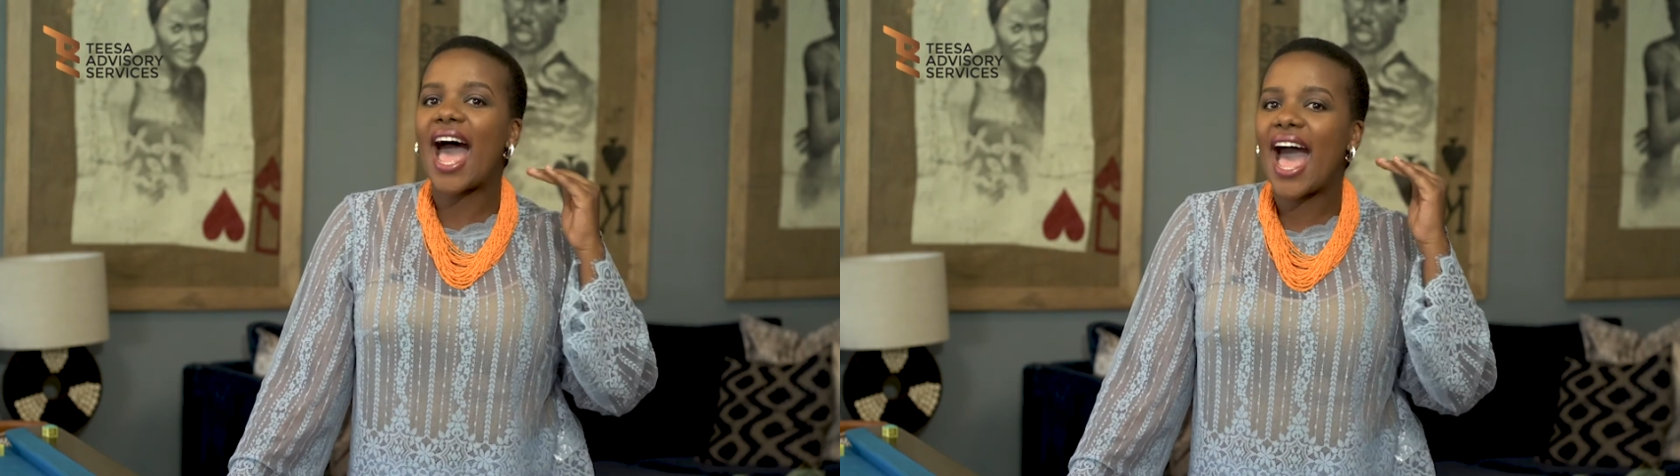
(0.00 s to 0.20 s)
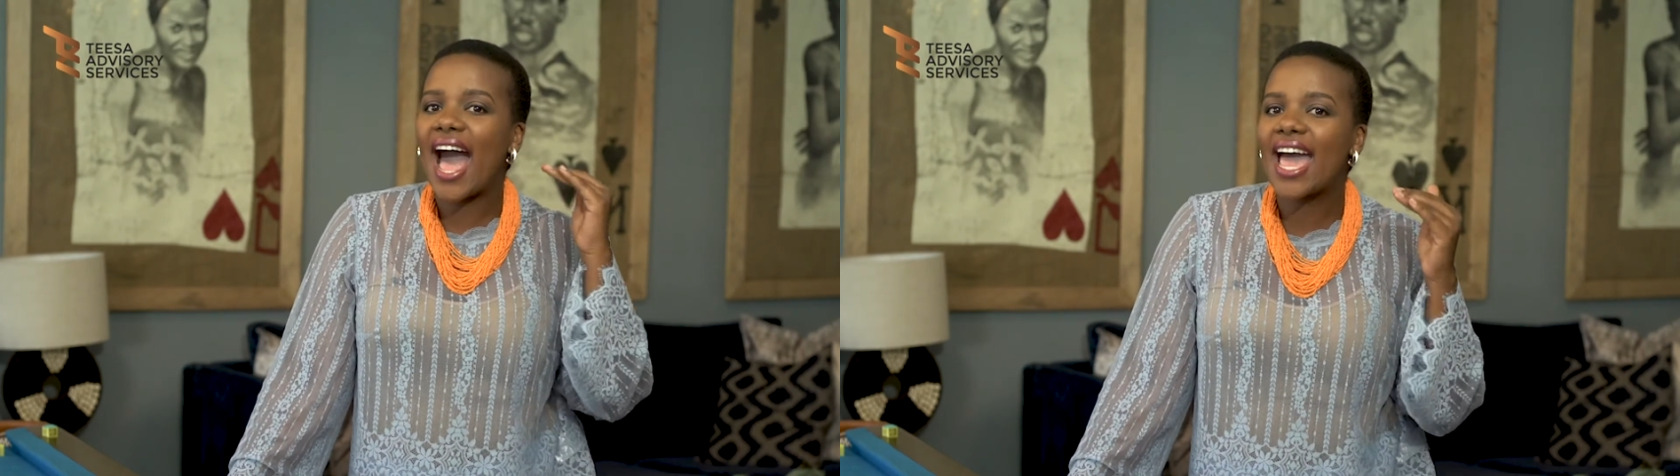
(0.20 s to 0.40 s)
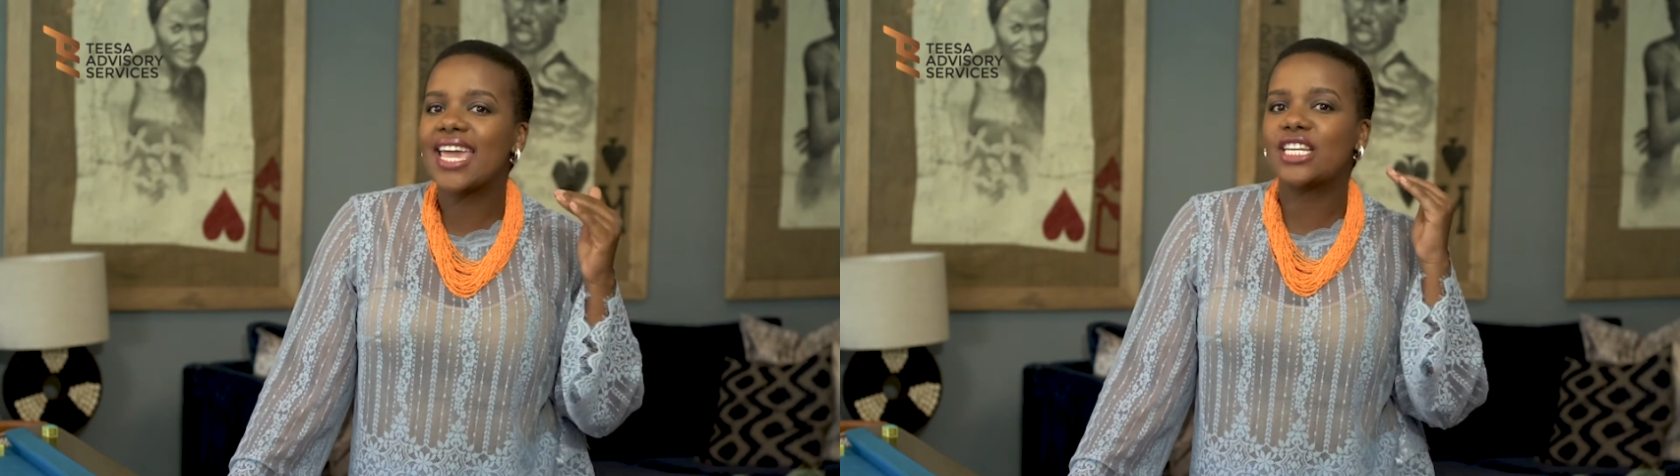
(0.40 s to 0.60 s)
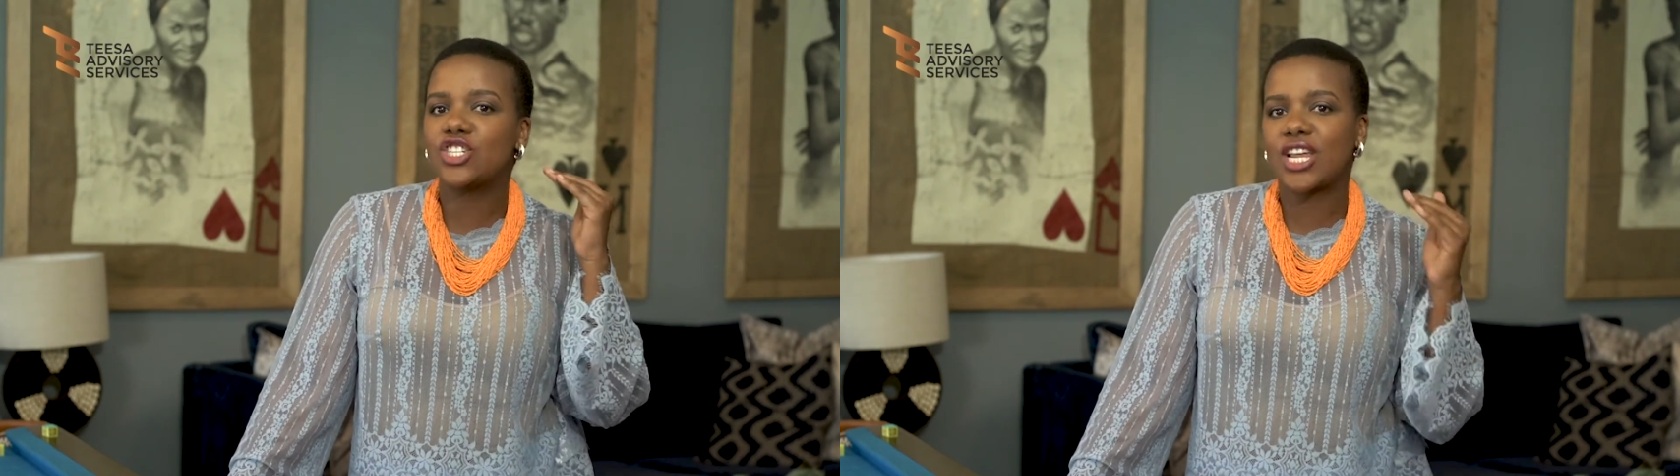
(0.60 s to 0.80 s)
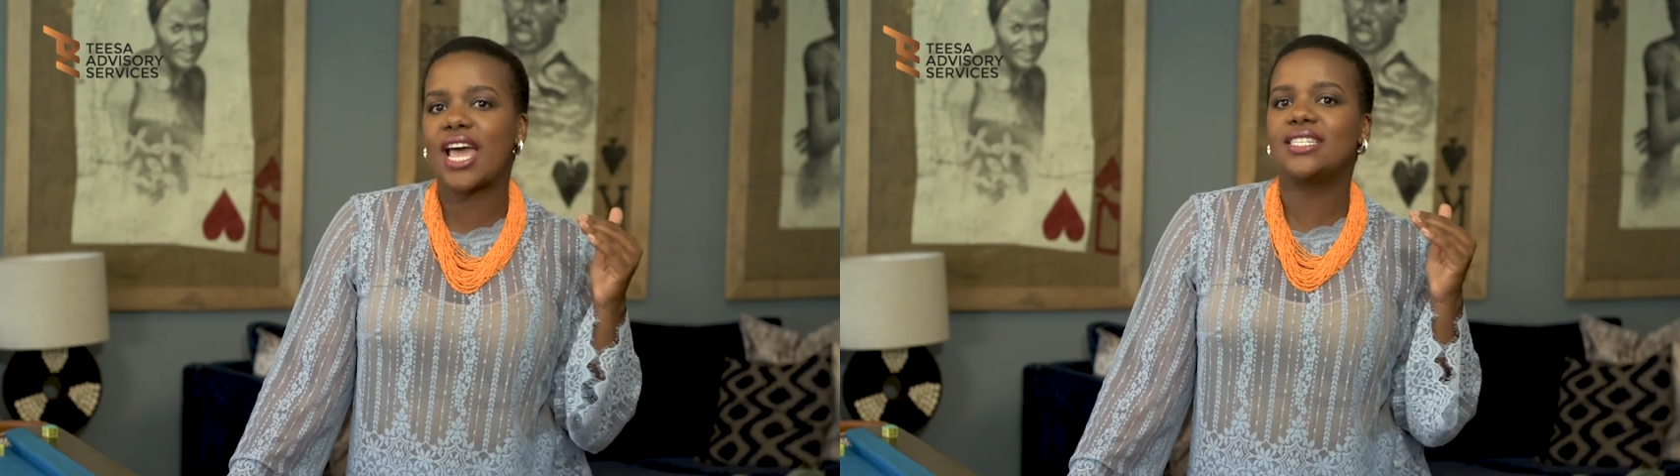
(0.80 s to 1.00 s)
a higher
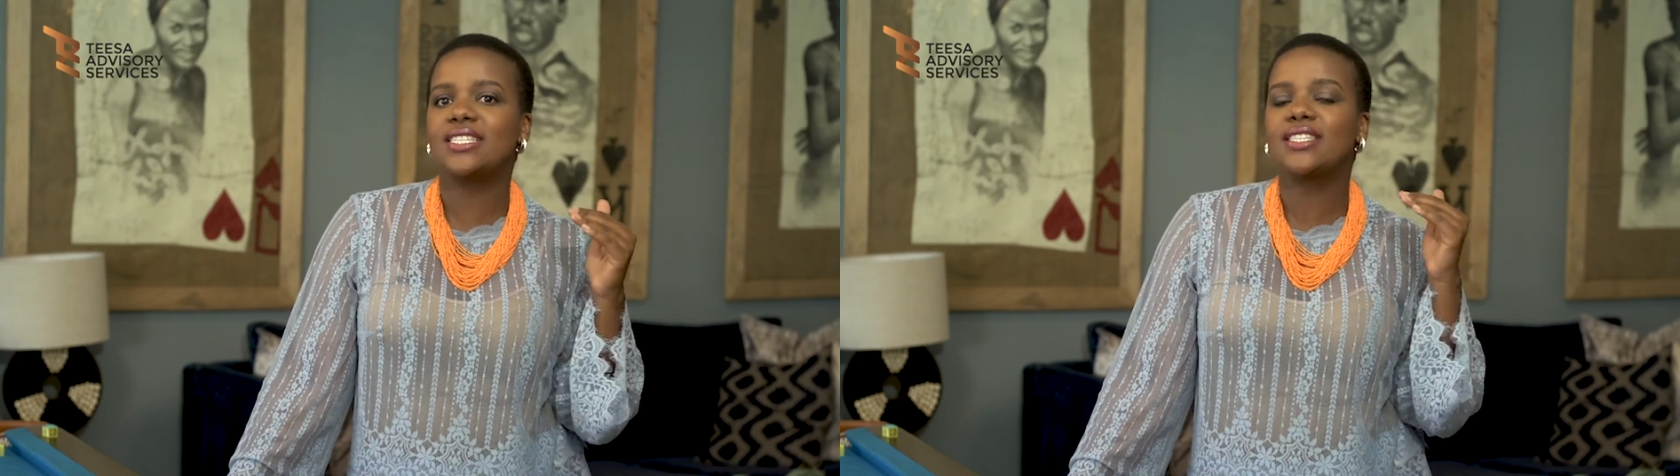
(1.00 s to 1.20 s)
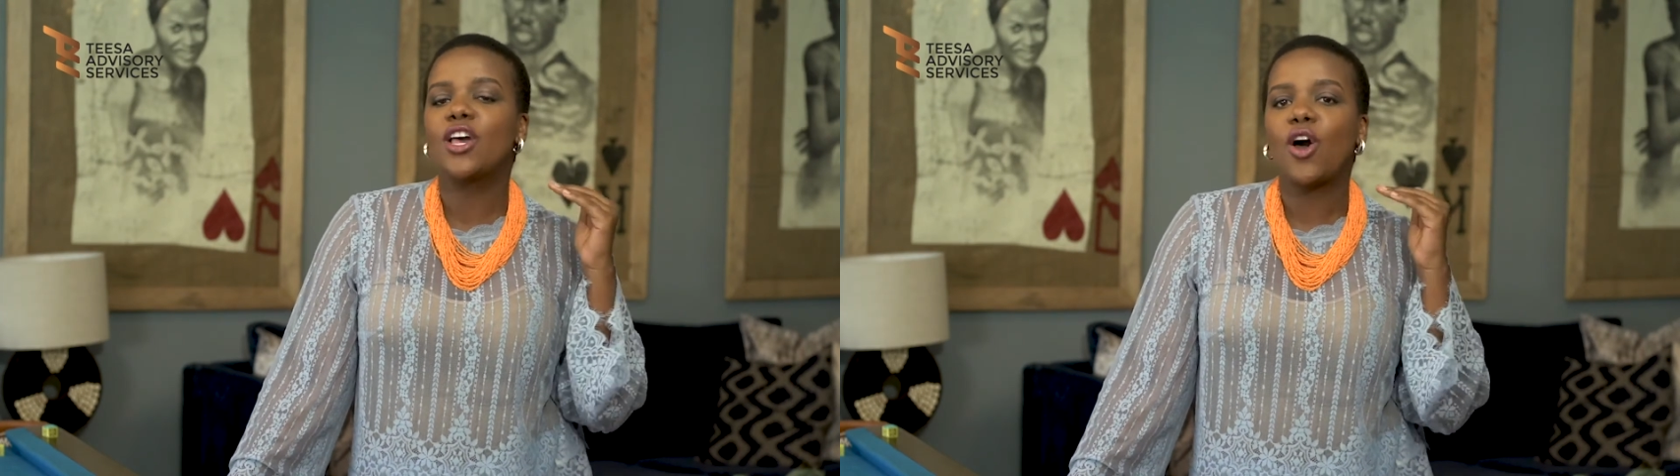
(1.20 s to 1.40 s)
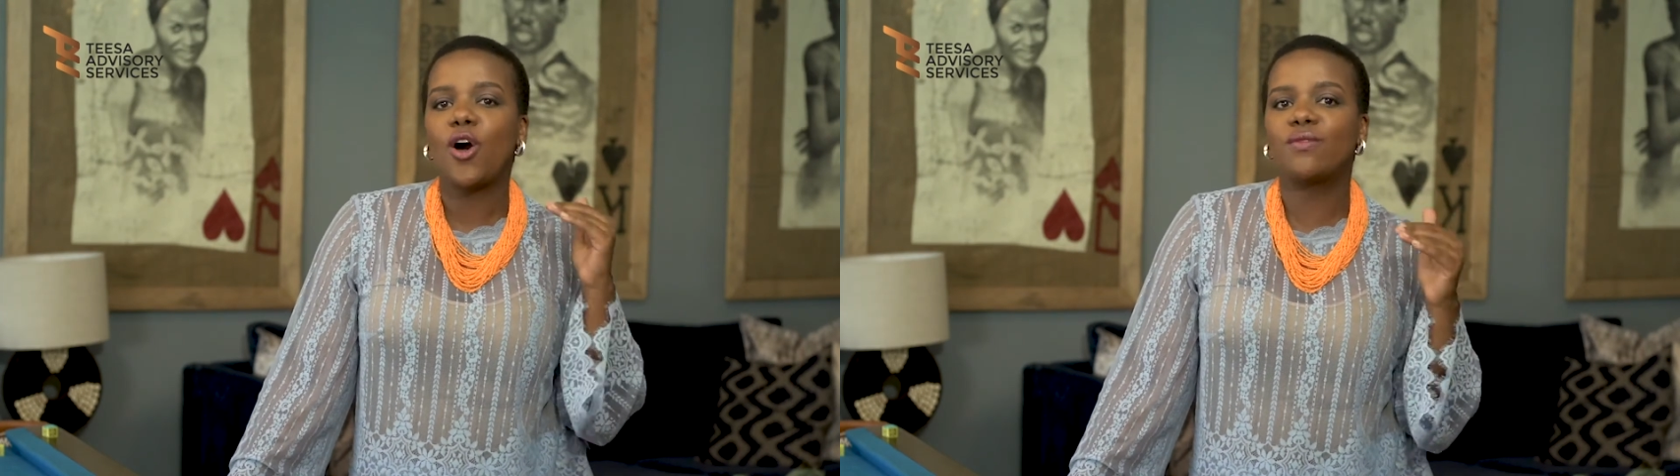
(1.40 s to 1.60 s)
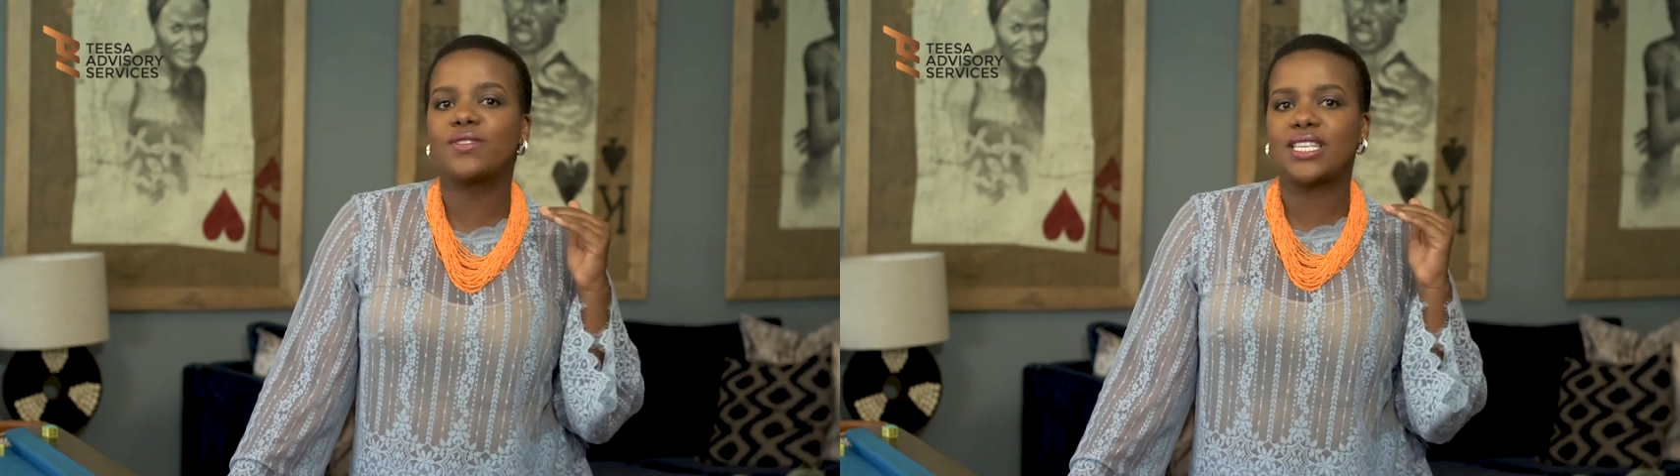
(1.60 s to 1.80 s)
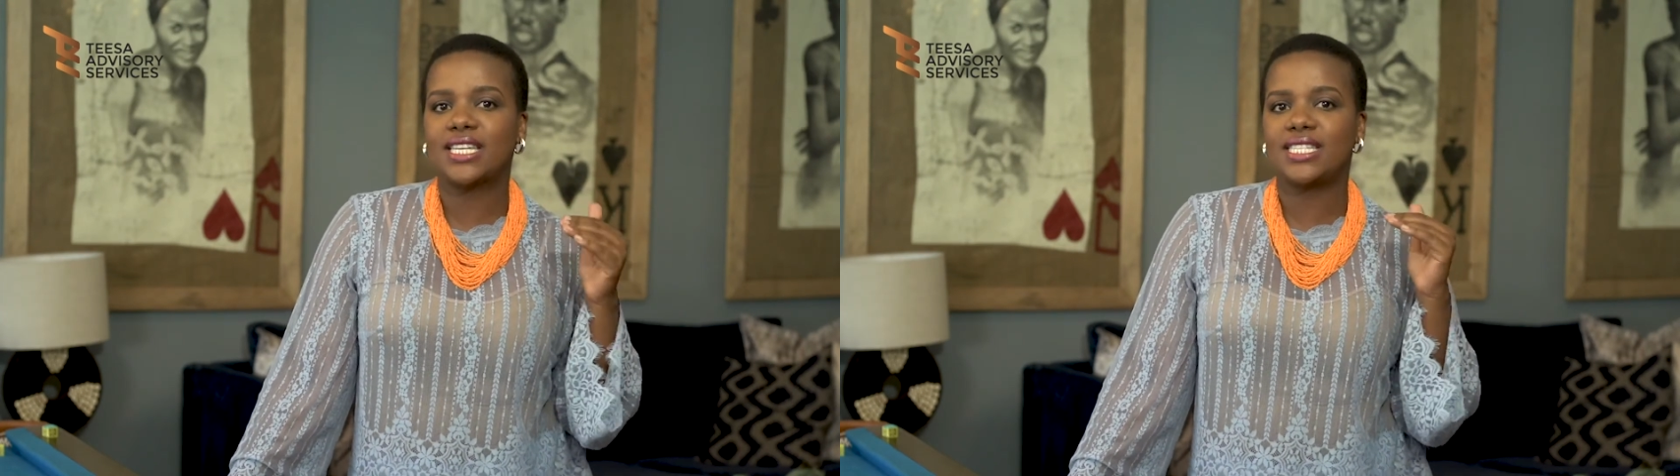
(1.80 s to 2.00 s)
chance of
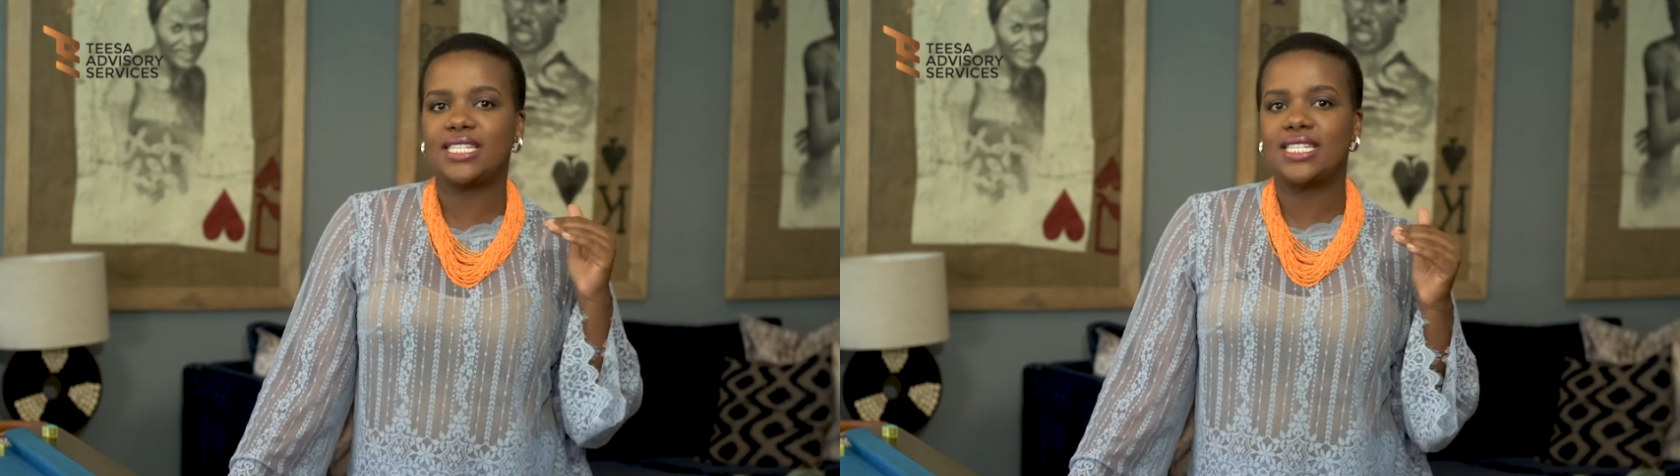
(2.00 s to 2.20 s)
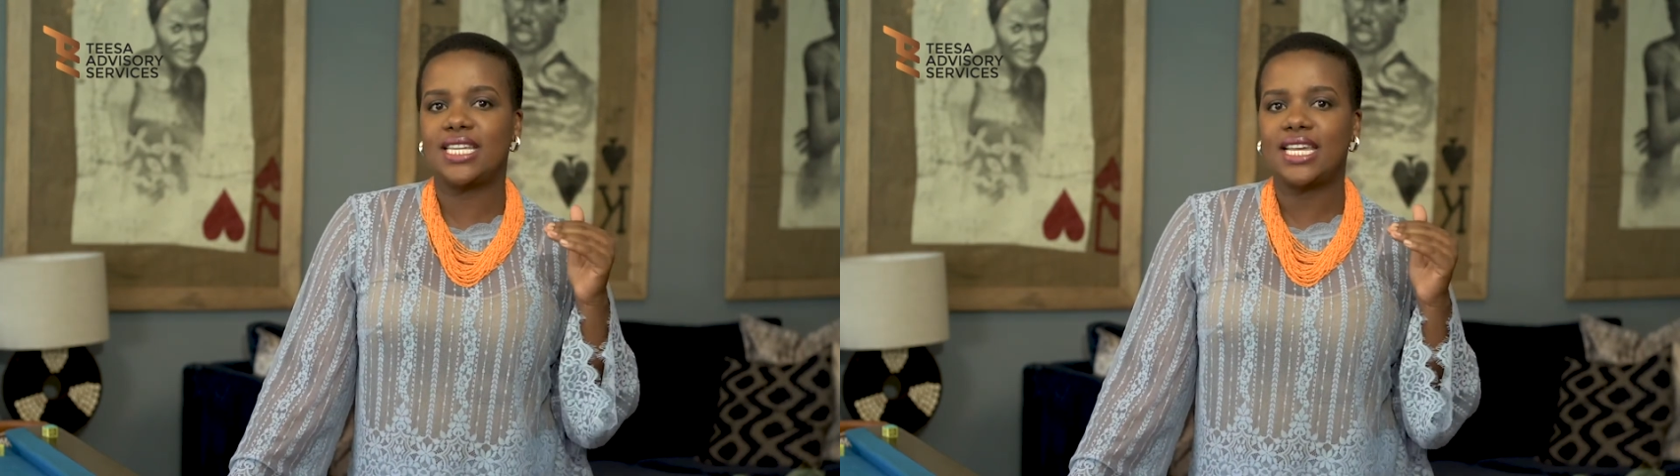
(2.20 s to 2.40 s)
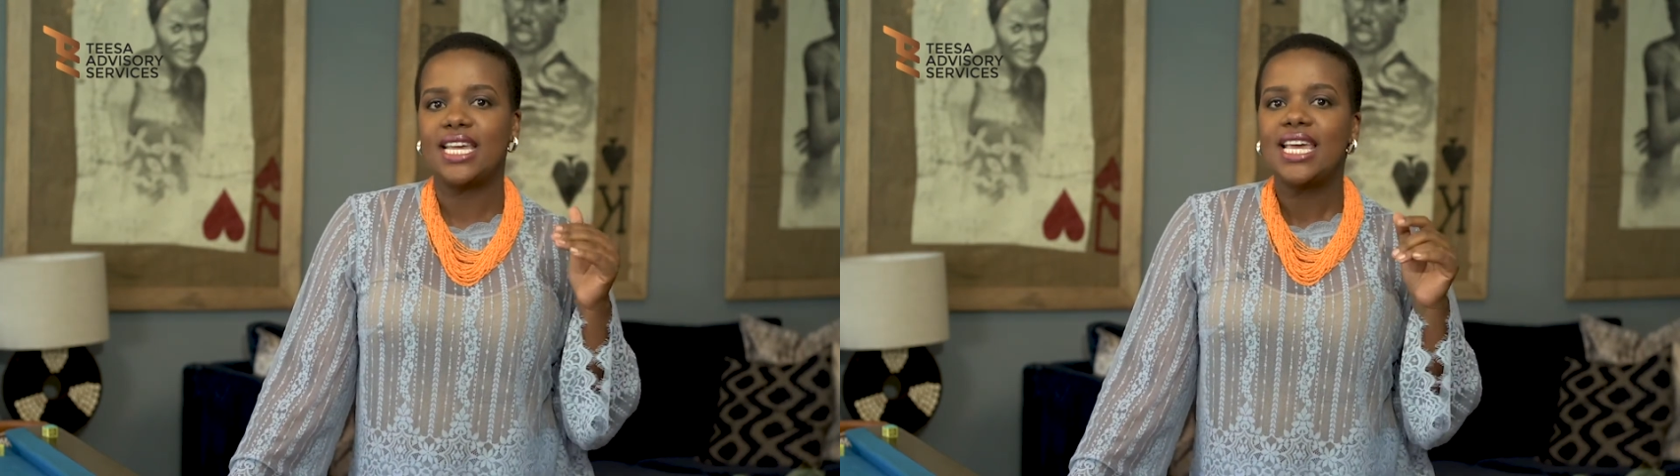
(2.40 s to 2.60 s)
succeeding.